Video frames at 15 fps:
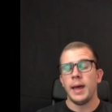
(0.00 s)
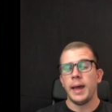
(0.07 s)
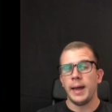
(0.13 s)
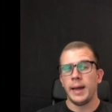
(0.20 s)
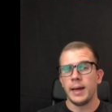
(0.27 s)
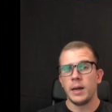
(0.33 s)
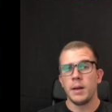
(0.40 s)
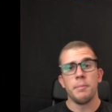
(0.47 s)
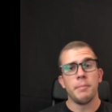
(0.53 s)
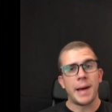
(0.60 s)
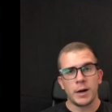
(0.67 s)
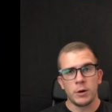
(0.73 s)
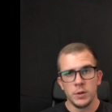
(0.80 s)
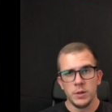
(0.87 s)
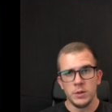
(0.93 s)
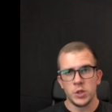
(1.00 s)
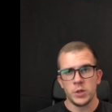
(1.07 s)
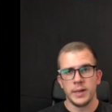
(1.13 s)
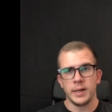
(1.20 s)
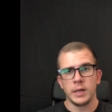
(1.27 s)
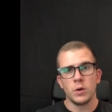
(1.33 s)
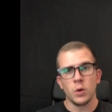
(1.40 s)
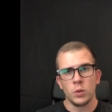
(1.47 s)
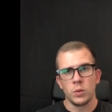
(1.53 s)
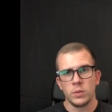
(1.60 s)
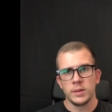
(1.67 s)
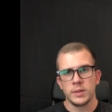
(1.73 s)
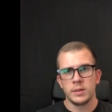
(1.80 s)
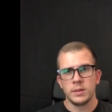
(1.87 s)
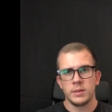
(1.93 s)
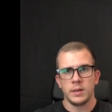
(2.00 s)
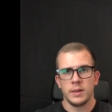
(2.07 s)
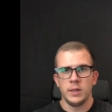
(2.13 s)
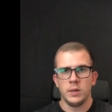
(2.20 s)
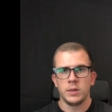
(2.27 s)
and macronutrient goals so that